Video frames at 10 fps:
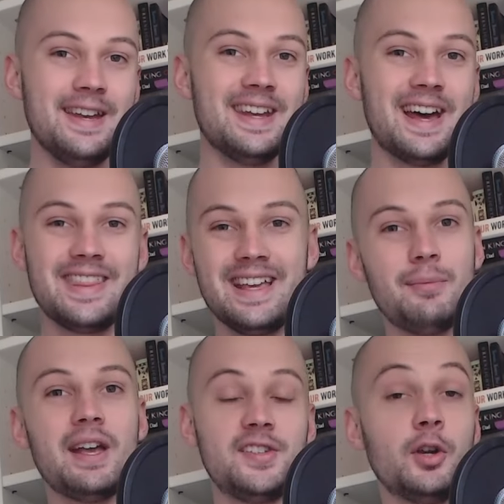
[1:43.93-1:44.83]
I think he makes
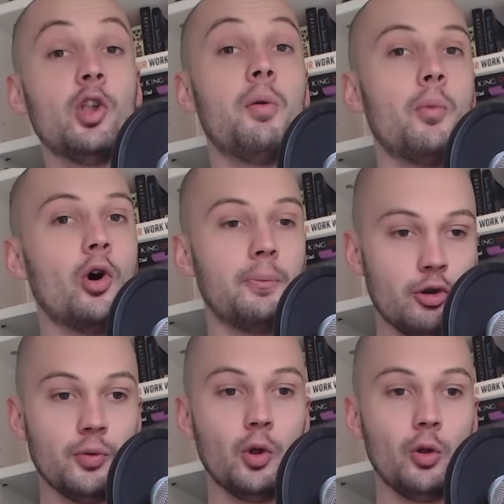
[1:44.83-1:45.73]
it a lot more
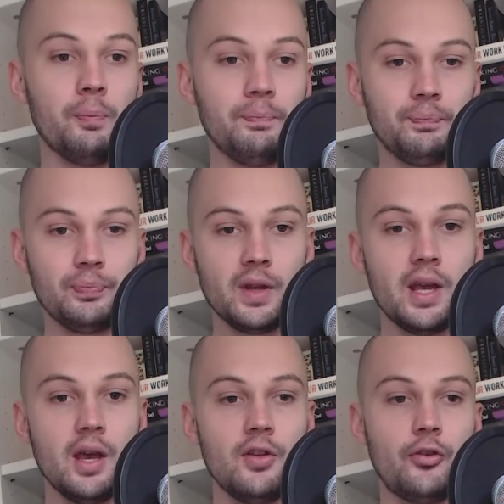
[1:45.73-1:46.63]
approachable.
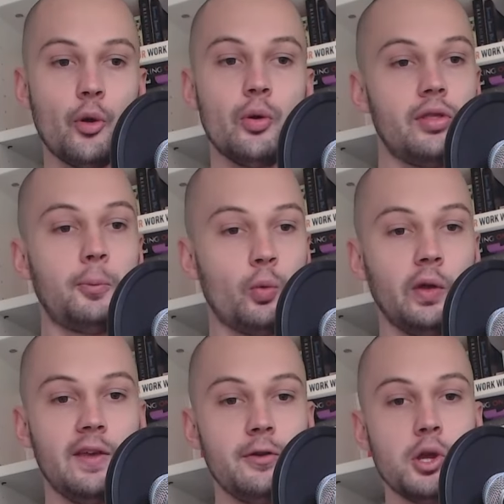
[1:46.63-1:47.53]
So, this book will
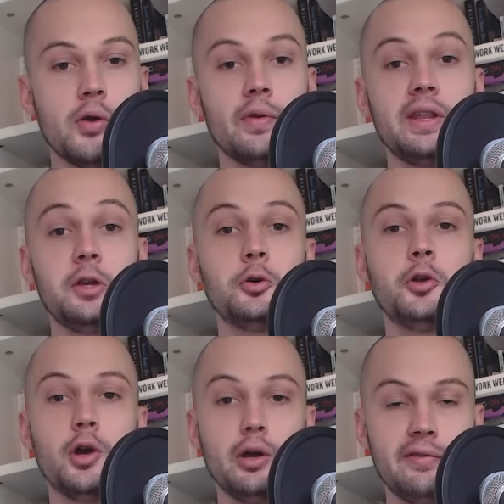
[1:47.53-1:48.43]
give you a really good
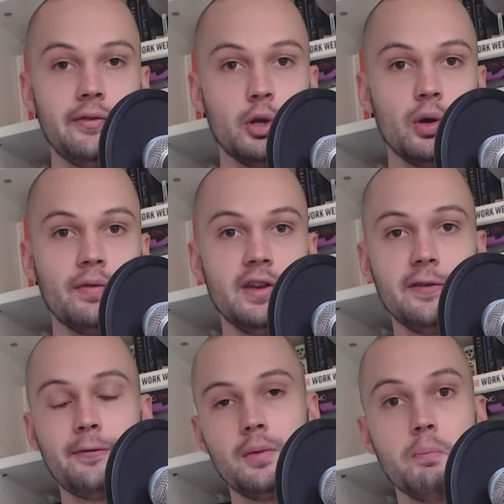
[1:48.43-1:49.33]
overview of the
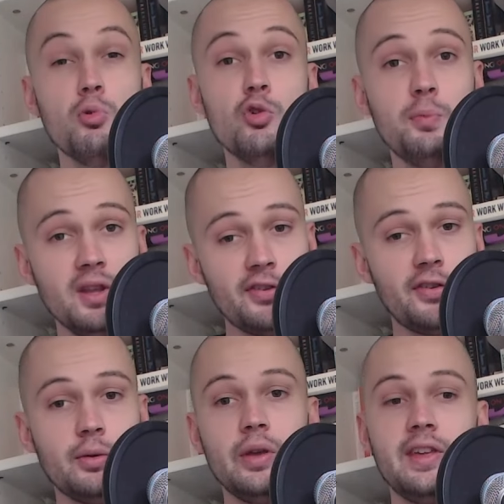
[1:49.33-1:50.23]
different movements
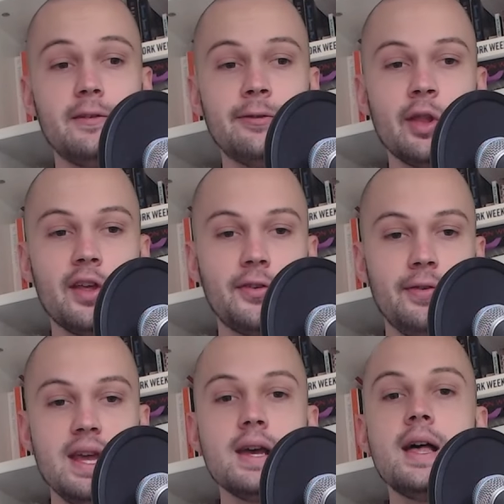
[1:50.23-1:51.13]
within philosophy,
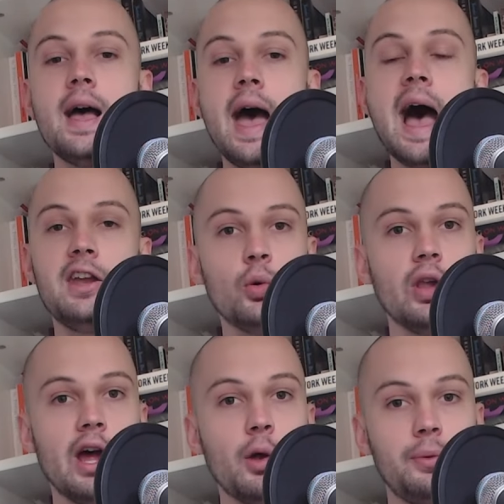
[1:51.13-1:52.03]
and it will
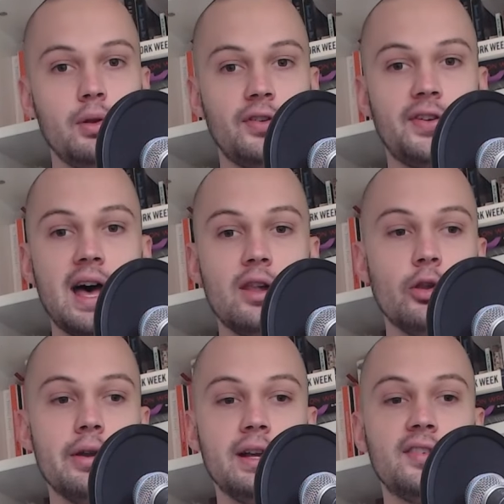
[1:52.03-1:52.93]
help you to start learning
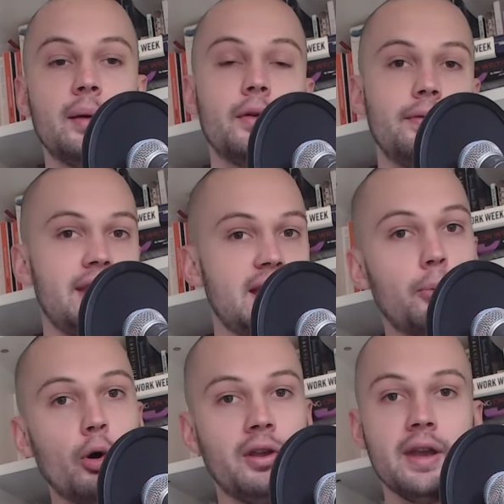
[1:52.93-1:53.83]
some of the
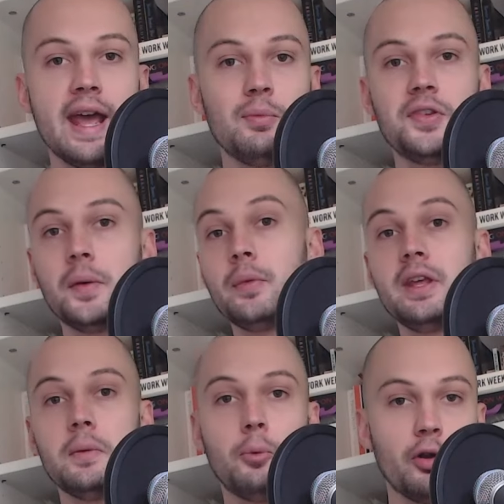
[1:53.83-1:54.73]
important names, some of the
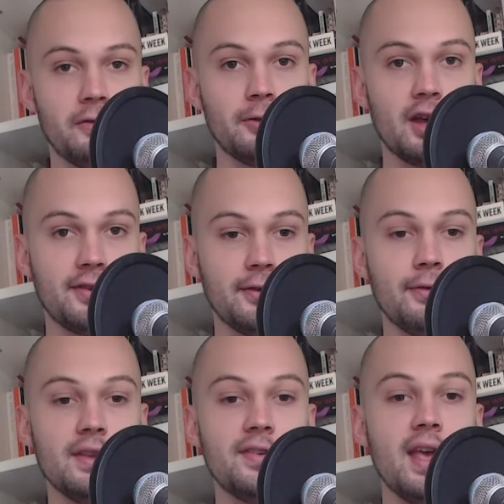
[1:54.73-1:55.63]
important
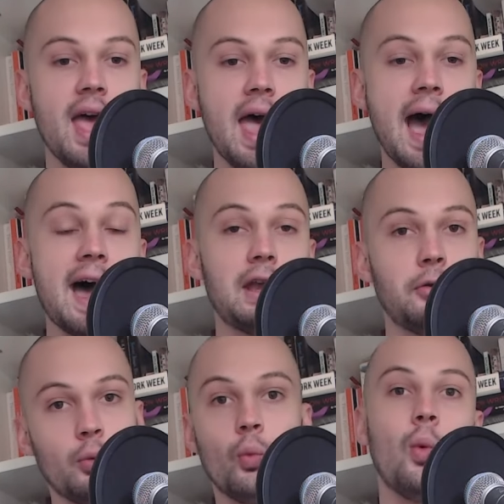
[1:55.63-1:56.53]
philosophers, and
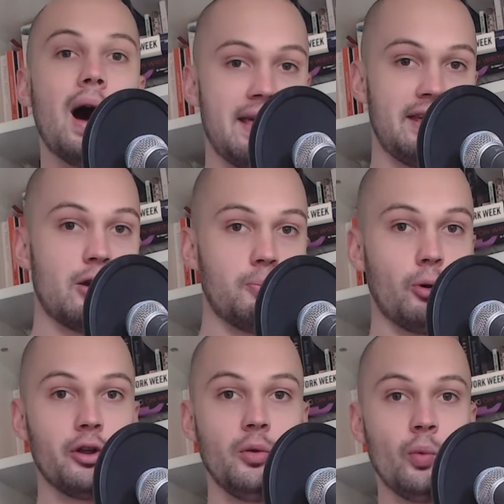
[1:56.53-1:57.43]
why they're
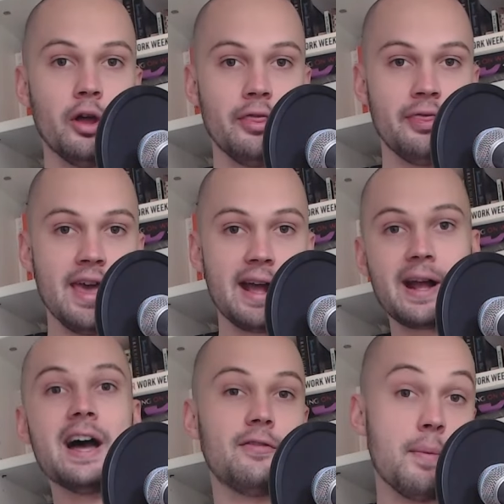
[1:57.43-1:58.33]
important, what they're kind
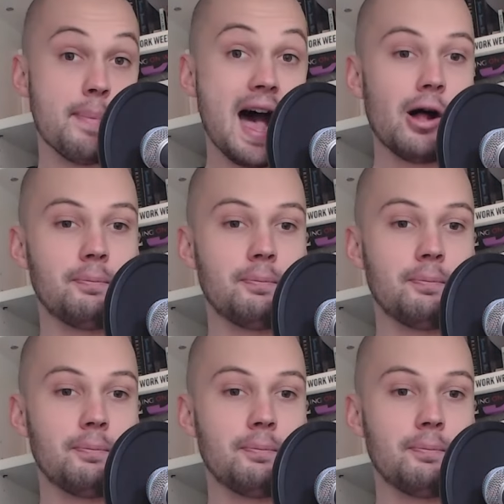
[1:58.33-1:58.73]
of about.